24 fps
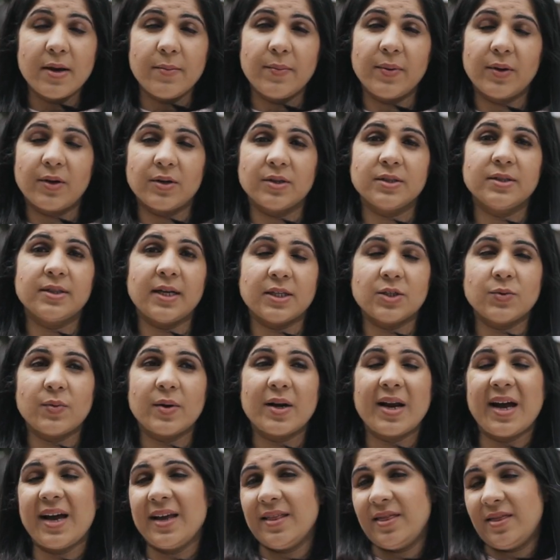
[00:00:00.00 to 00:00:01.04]
because that's
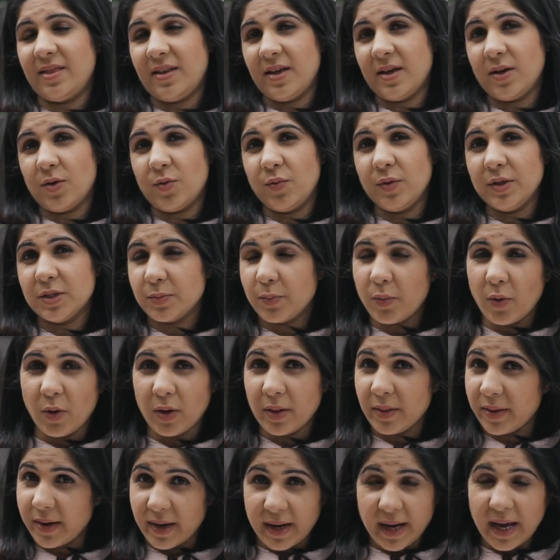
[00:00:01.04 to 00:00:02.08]
where I think we
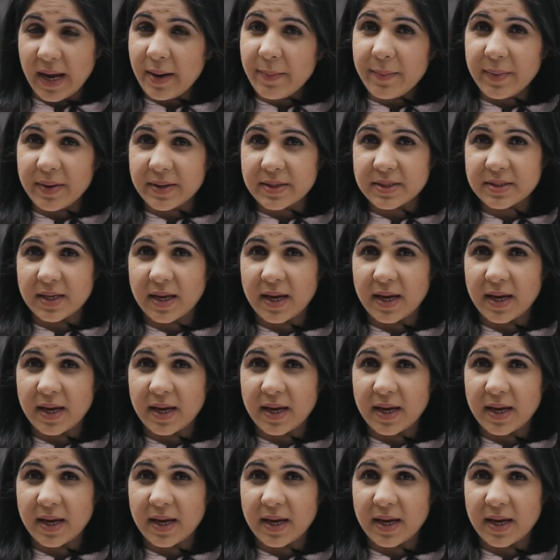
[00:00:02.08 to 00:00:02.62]
spoil their habits.